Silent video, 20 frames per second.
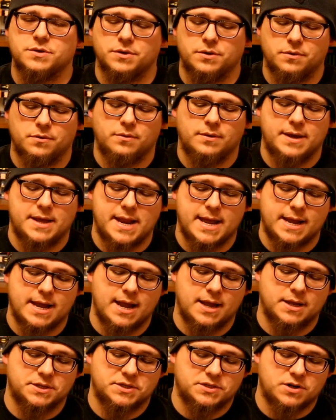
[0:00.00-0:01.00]
2, and I
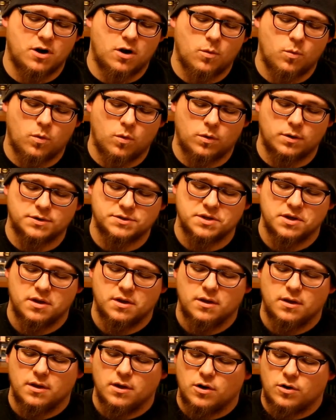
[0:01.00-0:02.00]
got Star Wars
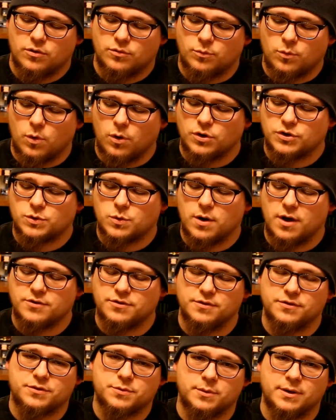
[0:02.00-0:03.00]
Rogue
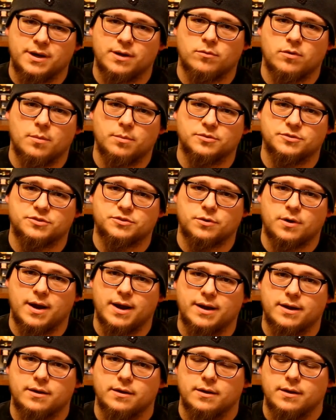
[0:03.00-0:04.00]
Squadron 3 Rebel
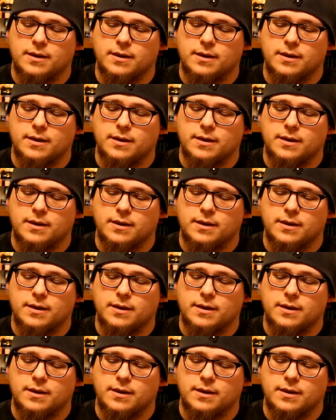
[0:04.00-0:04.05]
Strike,